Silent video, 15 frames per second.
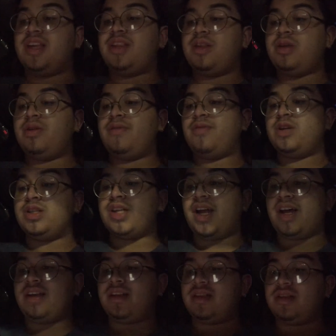the
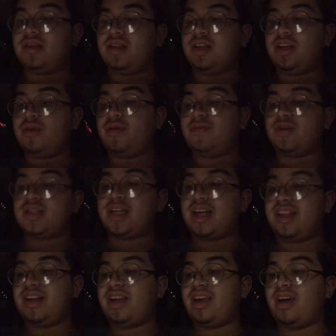
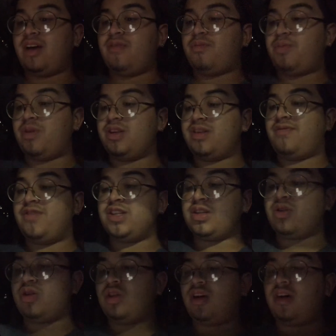universality of
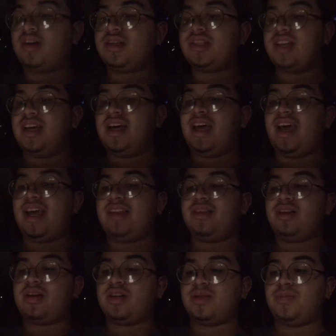physical laws and the
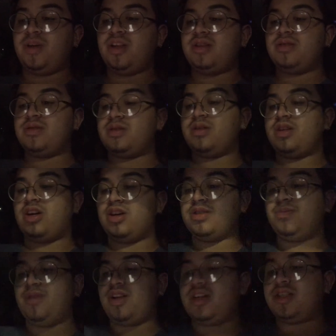
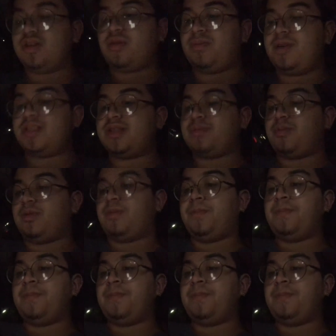cosmological principle.